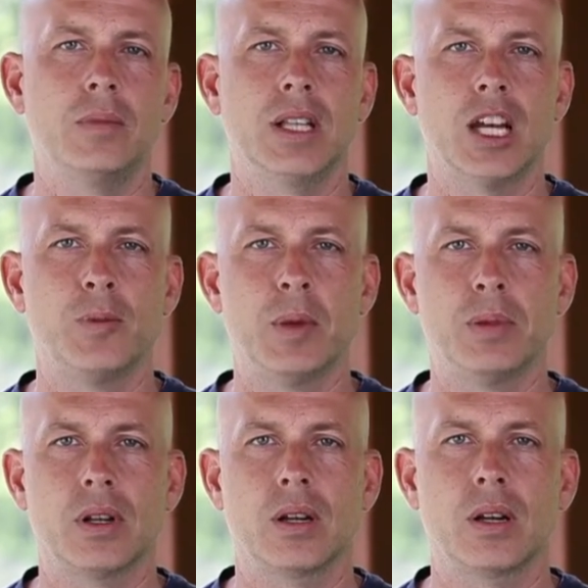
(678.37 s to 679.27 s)
A lot of
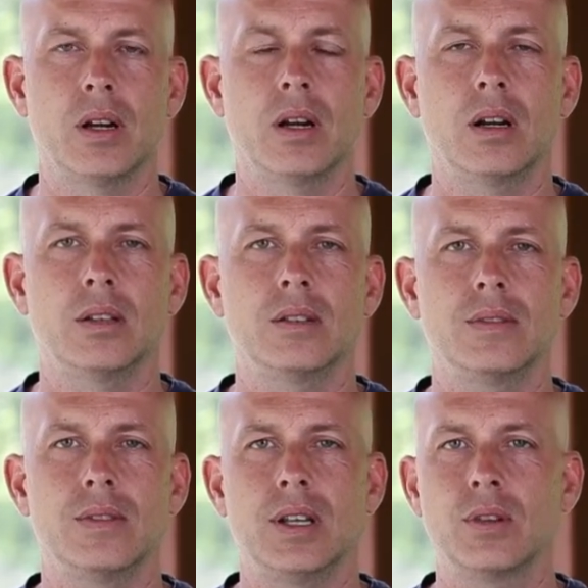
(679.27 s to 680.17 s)
people are
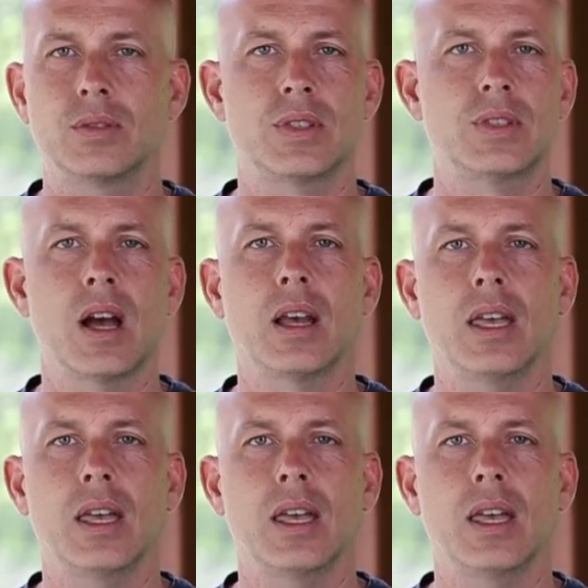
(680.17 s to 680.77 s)
stuck